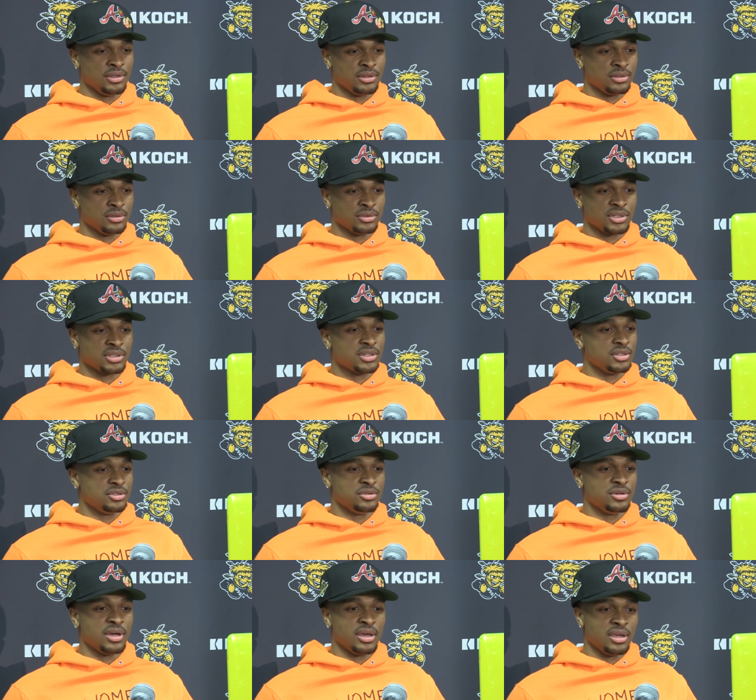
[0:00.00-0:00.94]
You know, just
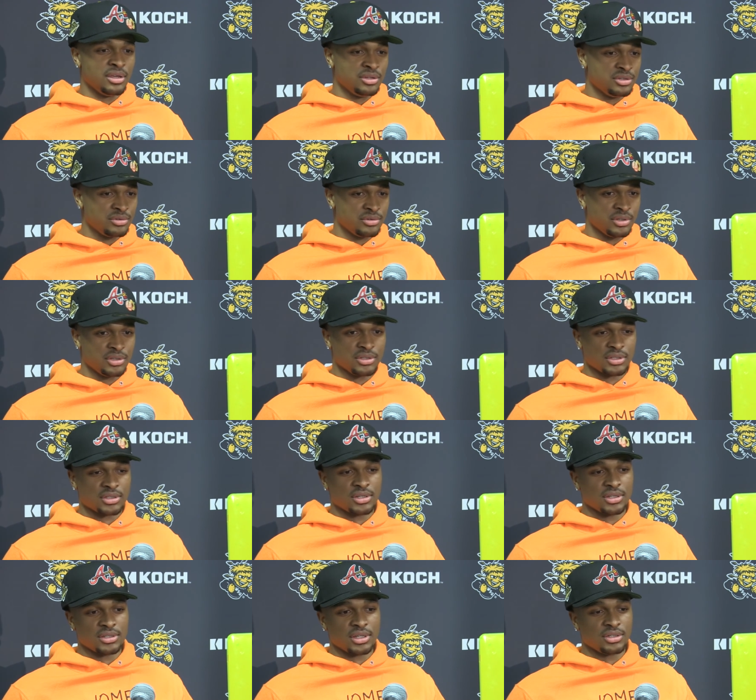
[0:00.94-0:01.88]
because you had injuries,
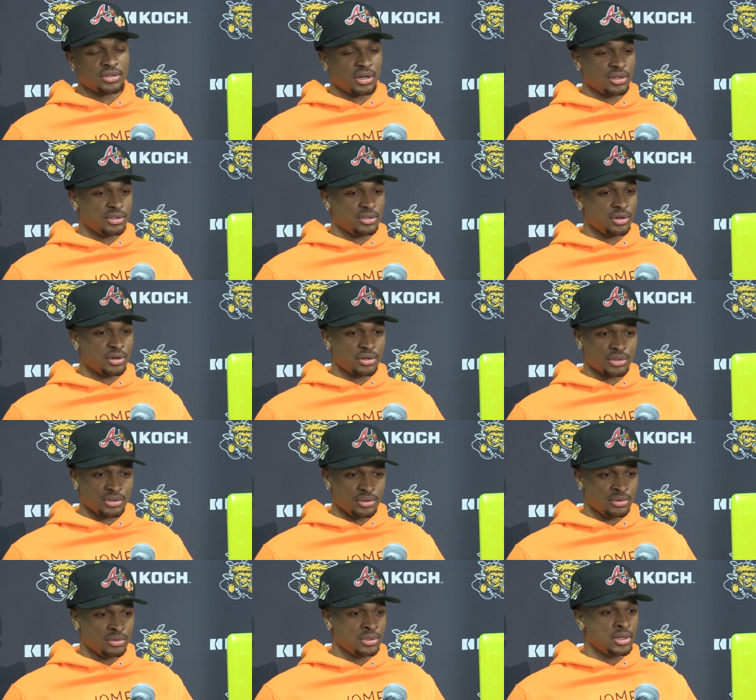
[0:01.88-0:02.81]
just because they tried to
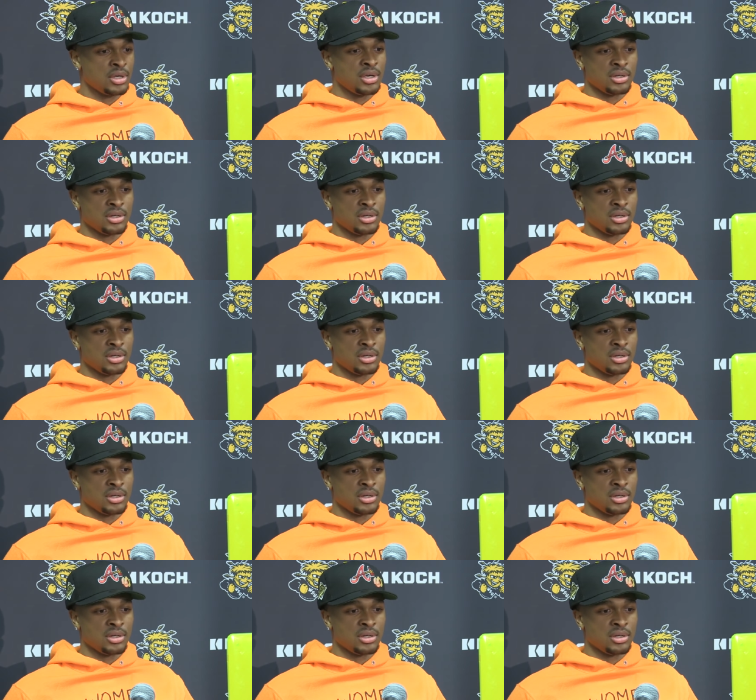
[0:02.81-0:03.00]
tarnish you,